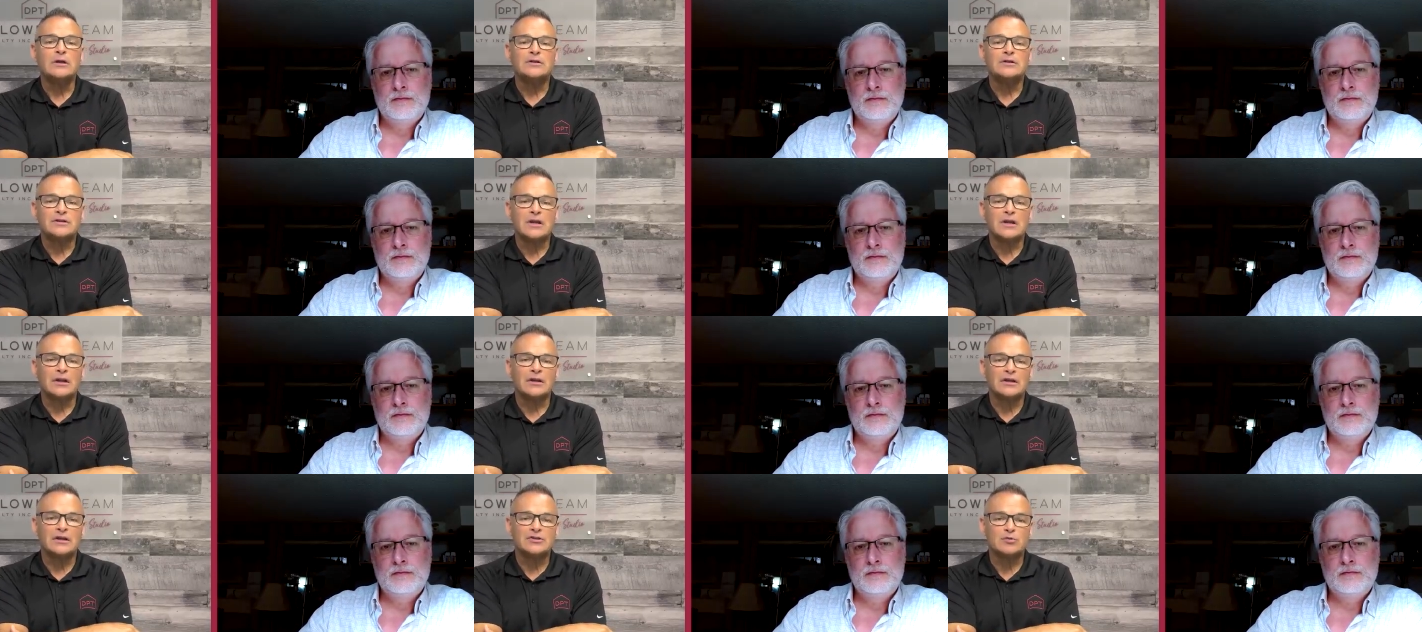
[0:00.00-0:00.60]

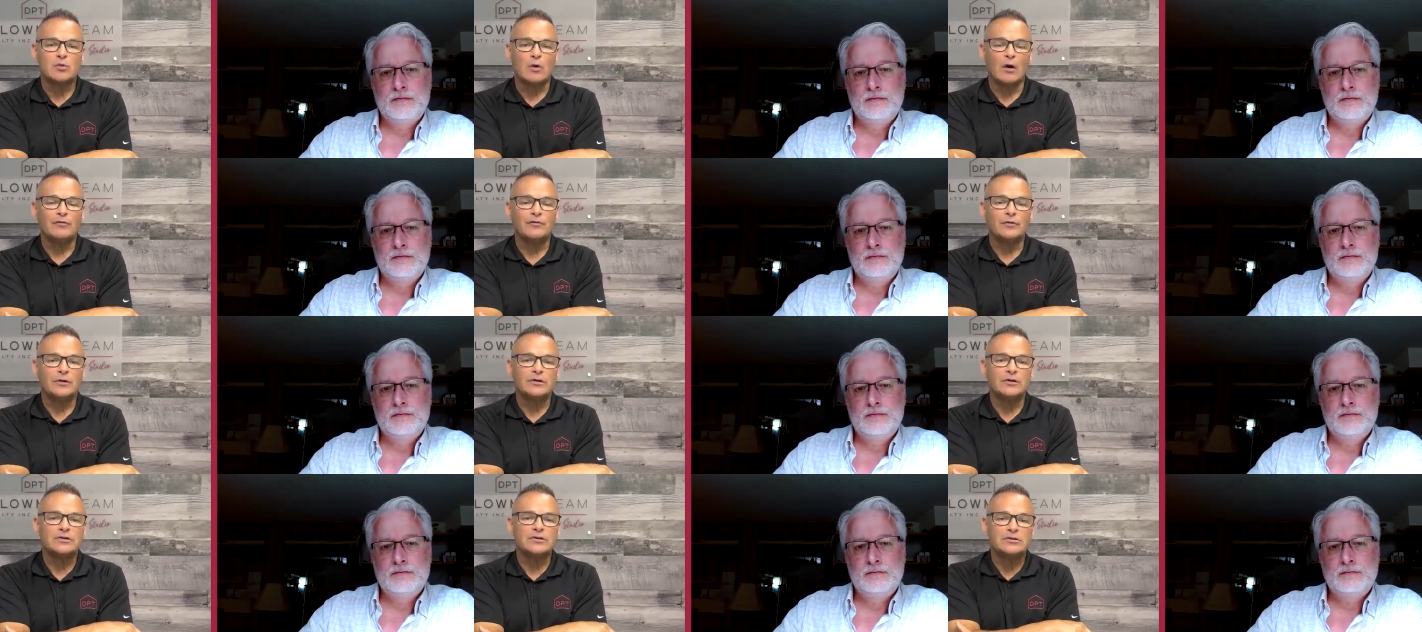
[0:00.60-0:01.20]
Speaker 1: Sundays twelve
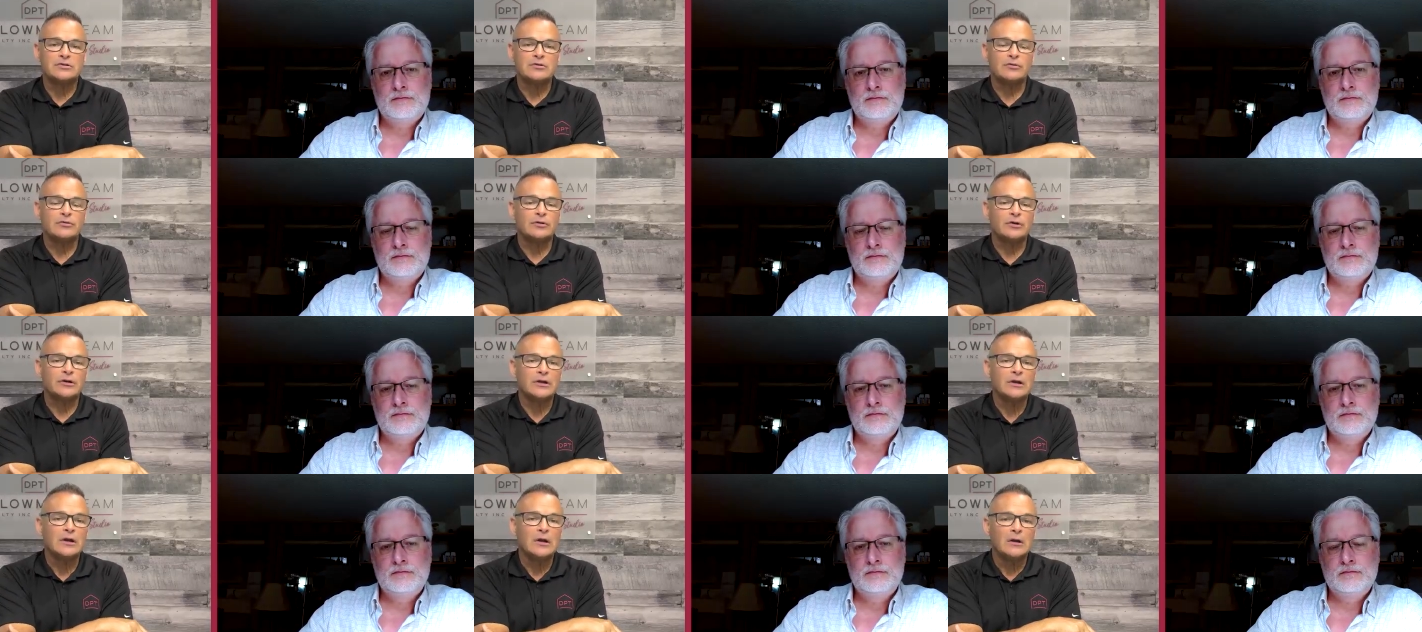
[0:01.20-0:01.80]
thirty to two
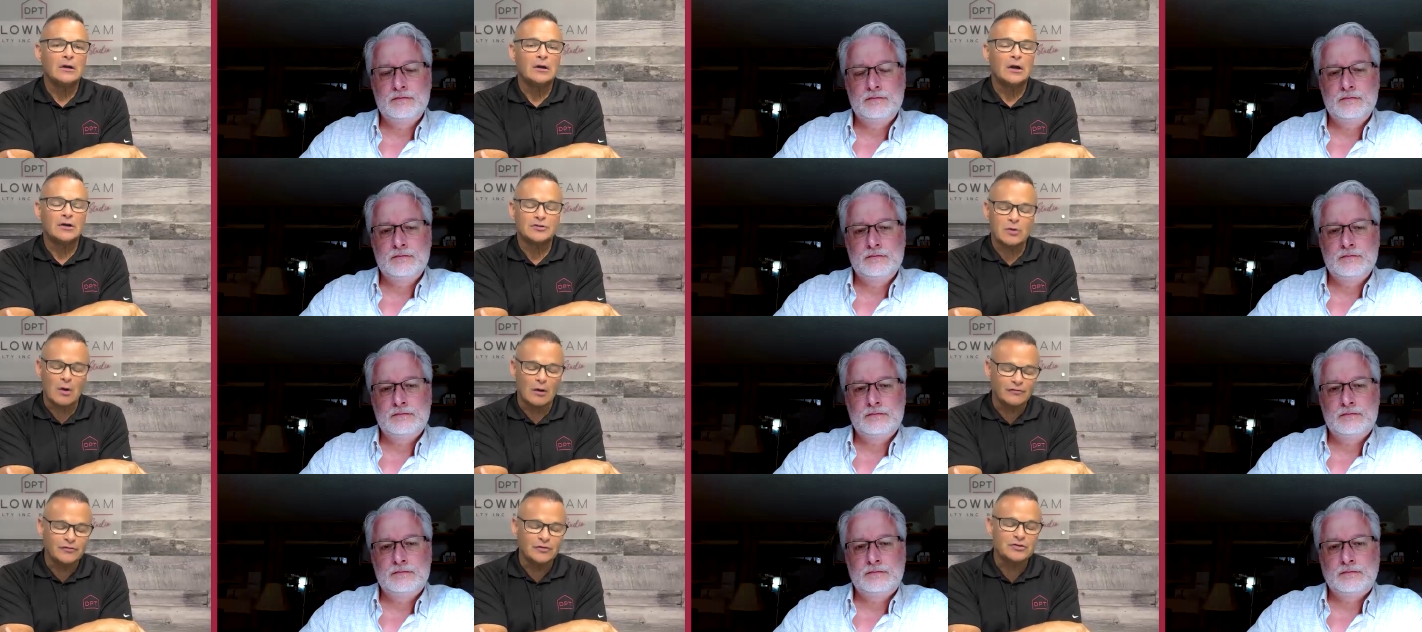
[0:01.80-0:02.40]
thirty, or
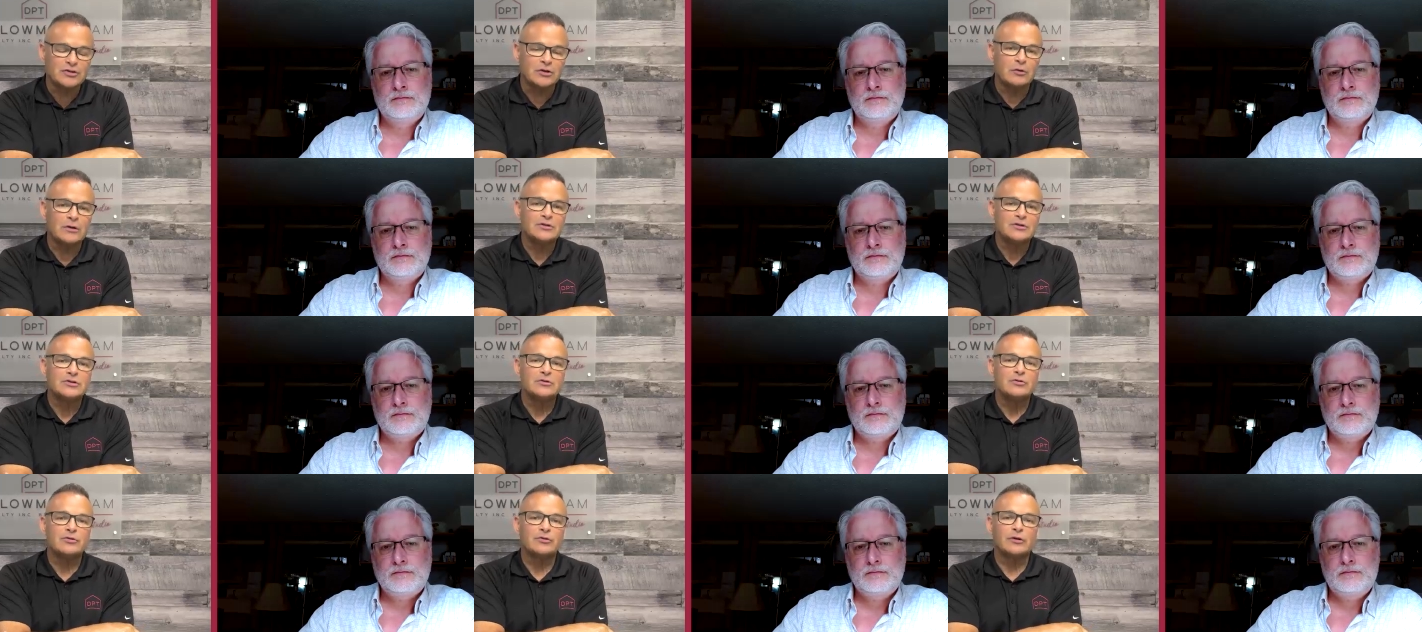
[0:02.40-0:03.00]
twelve to two and
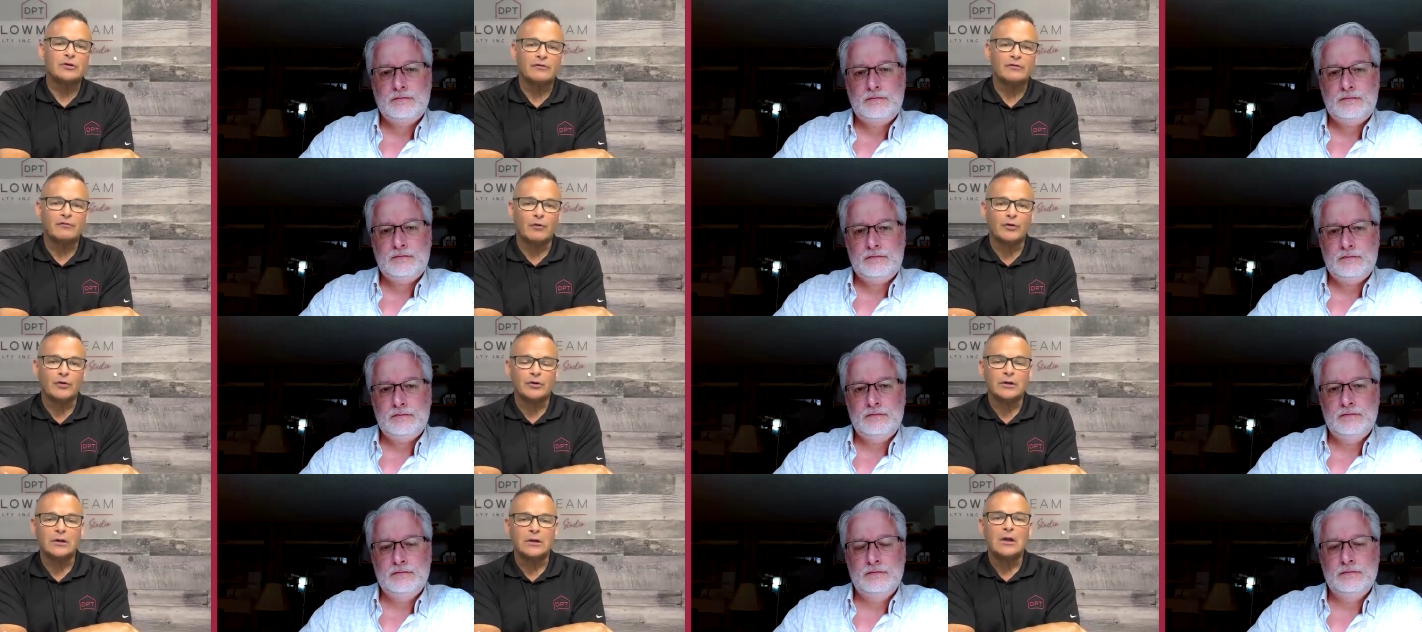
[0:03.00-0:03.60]
two thirty to four
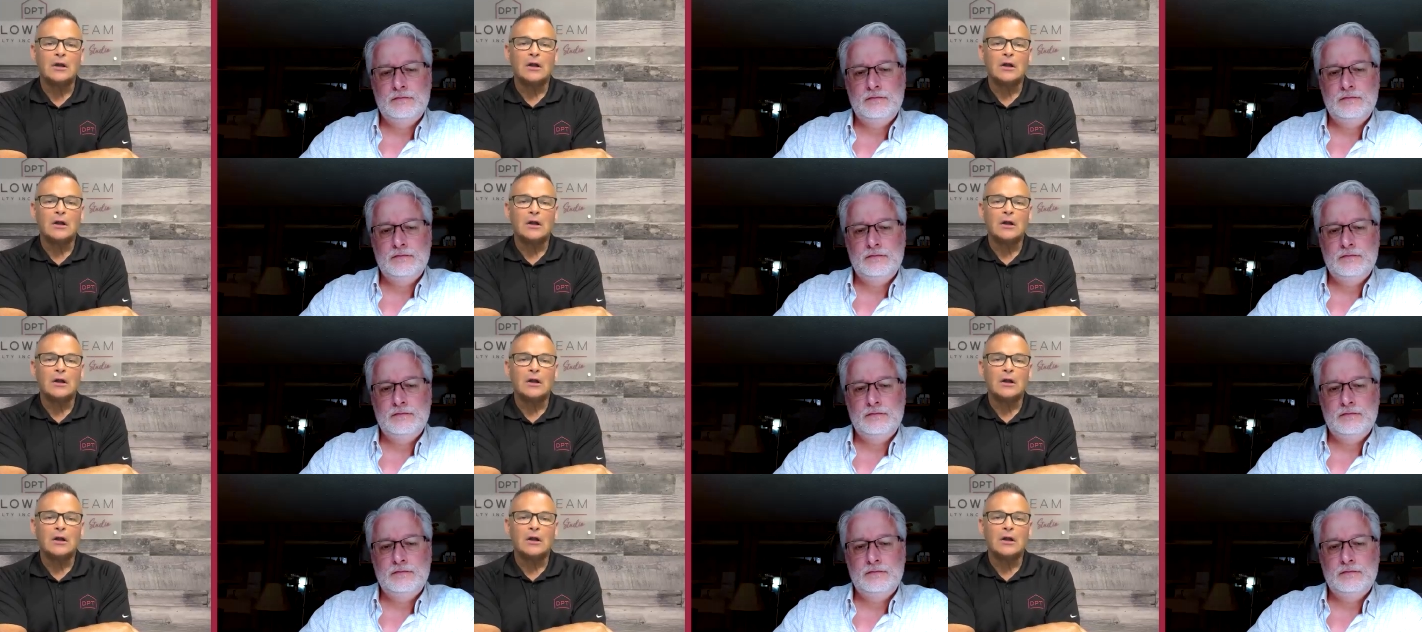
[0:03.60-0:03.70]
thirty.